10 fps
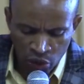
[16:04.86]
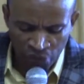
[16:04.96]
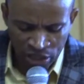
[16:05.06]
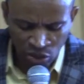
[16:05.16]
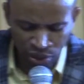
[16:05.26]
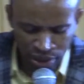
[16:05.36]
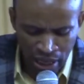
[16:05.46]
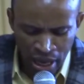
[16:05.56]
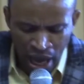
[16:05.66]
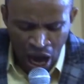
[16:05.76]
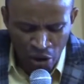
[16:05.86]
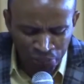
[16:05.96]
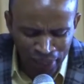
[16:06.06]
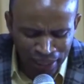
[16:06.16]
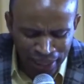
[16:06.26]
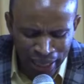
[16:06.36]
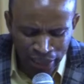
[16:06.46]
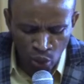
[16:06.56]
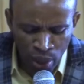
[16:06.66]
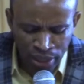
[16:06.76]
So verse 3 says, Our father
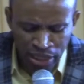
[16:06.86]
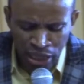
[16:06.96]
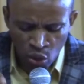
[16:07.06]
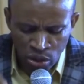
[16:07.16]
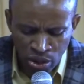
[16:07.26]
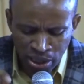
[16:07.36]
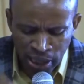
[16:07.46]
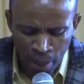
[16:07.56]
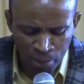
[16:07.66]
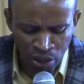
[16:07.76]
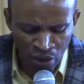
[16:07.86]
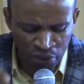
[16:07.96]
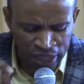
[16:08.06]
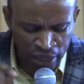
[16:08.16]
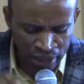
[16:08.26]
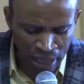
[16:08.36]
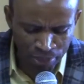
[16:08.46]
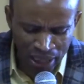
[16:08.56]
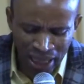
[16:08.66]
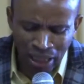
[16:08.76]
died in the wilderness, and he was not in the company of
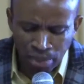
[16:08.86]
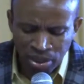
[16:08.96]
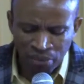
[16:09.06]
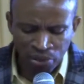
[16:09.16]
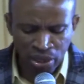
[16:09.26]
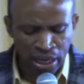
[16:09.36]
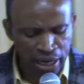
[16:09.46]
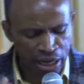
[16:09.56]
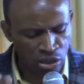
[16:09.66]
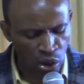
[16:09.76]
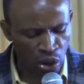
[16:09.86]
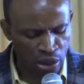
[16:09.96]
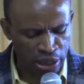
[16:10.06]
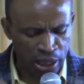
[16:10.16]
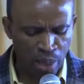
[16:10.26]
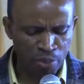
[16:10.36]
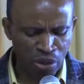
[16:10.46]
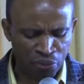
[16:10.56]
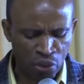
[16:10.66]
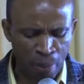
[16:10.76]
the, them that gathered themselves together against the Lord in the
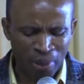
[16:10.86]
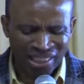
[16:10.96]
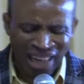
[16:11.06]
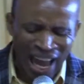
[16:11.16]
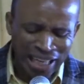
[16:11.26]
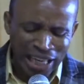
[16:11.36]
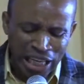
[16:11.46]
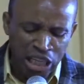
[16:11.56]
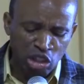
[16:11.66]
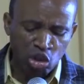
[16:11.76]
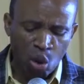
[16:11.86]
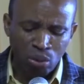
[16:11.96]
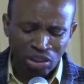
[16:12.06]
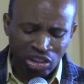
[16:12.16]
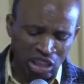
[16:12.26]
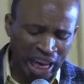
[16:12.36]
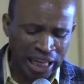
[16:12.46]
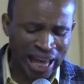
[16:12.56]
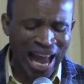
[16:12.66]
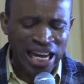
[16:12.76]
company of God, but died in his own
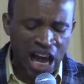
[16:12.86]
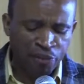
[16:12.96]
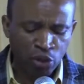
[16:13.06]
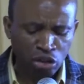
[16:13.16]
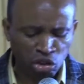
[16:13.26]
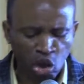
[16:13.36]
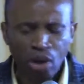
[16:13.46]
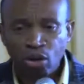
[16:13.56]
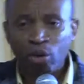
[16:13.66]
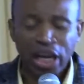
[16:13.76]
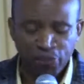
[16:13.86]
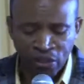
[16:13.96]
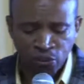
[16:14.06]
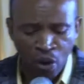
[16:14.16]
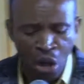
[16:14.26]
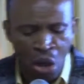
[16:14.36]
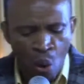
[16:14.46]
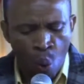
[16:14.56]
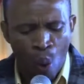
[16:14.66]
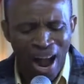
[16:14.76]
sin and have not sought. Look at verse
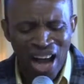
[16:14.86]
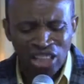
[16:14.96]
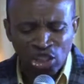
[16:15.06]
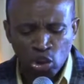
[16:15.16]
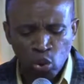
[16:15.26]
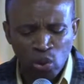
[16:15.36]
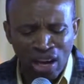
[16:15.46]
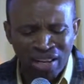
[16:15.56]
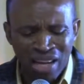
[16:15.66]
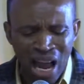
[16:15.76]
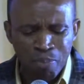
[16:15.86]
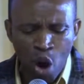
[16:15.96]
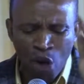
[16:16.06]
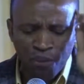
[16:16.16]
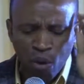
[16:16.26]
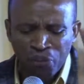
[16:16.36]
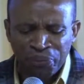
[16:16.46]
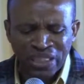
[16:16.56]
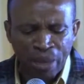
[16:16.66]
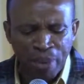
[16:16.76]
4. Why should the name of
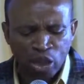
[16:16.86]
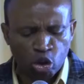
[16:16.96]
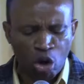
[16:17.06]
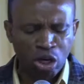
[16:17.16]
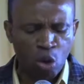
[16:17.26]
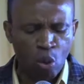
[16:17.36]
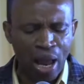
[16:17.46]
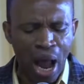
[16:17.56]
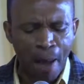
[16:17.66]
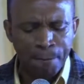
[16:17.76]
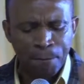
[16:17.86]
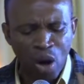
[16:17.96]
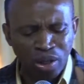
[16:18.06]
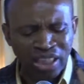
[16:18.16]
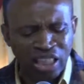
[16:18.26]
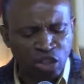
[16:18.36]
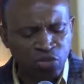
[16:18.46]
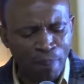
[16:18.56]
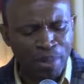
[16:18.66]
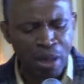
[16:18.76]
our father be thrown away among
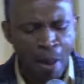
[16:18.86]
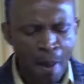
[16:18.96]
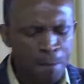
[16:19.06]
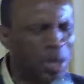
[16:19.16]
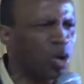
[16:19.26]
his family